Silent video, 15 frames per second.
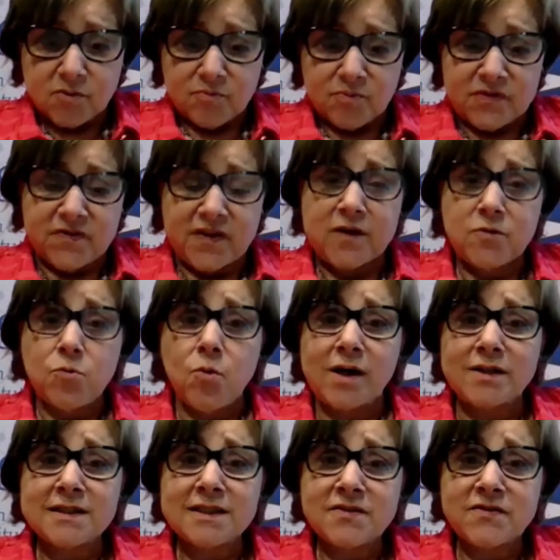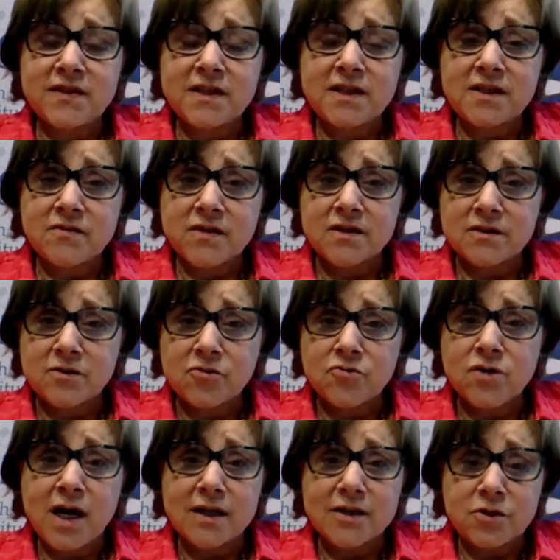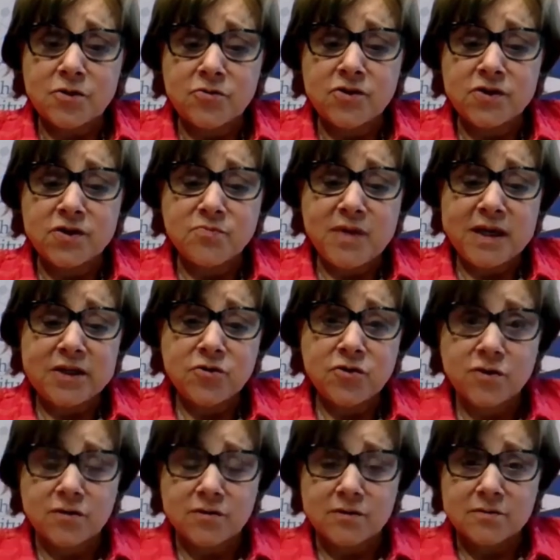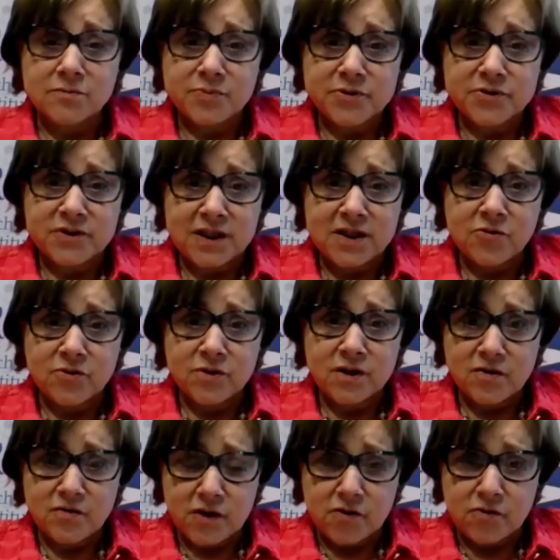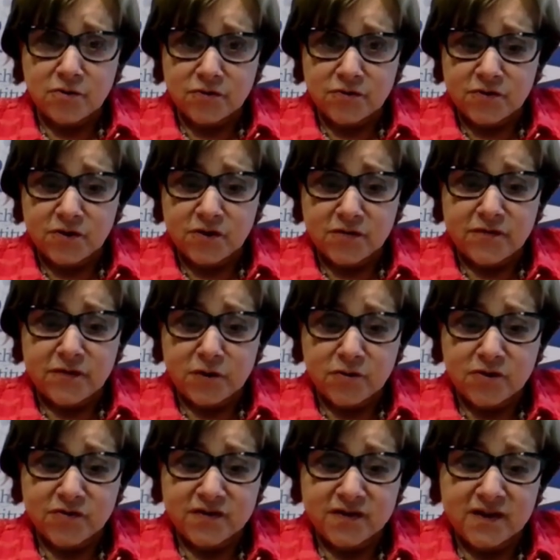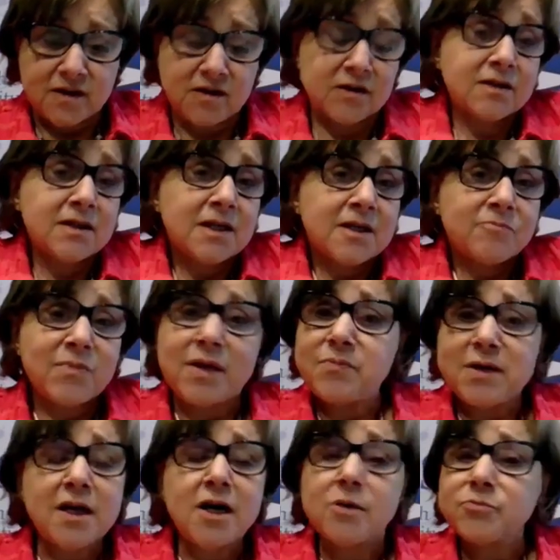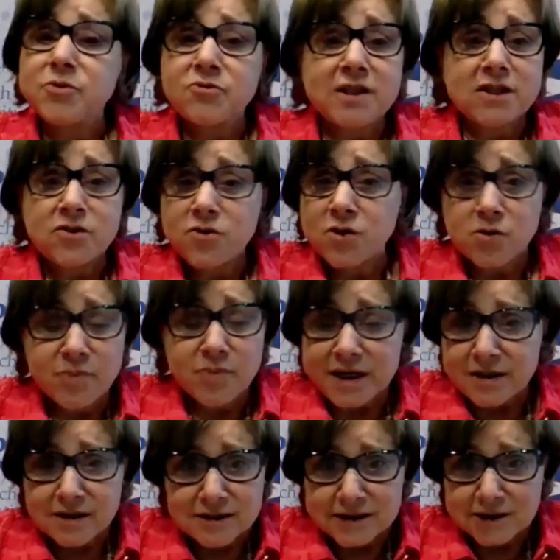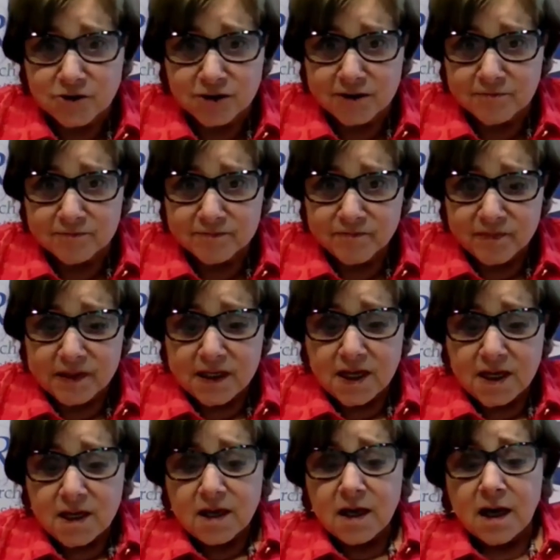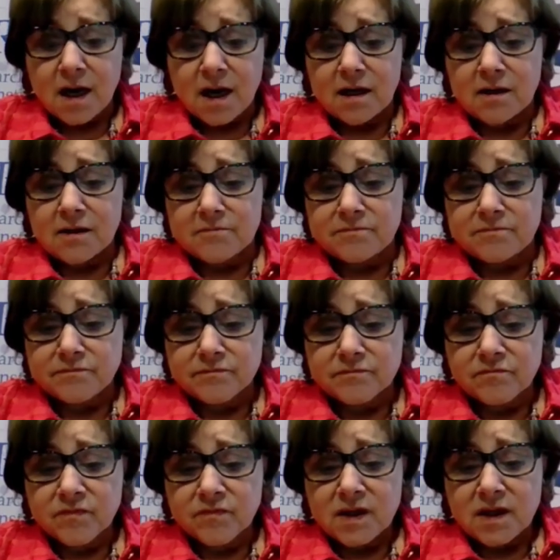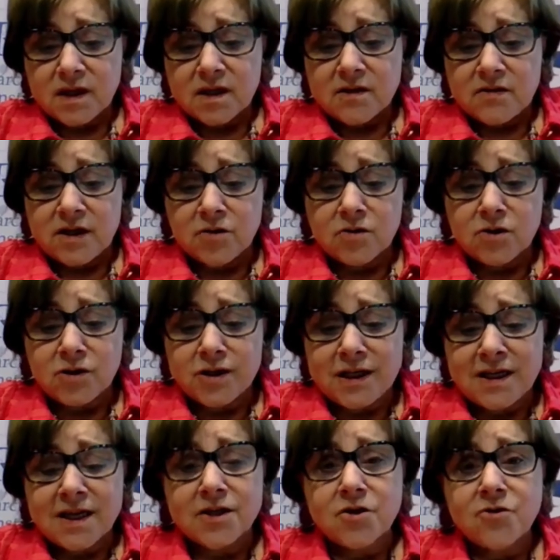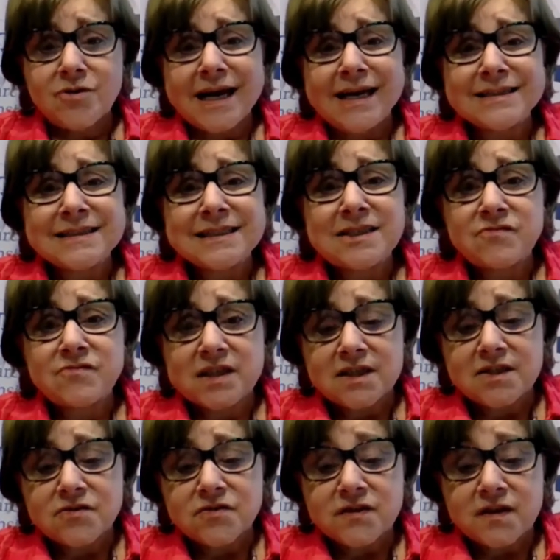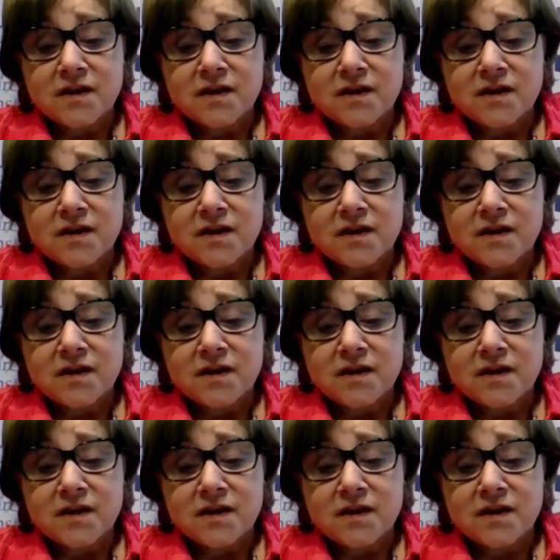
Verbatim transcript: But they want to see that you're not unidimensional, particularly those who are focusing on maybe computational biology. Um, they're looking at your activities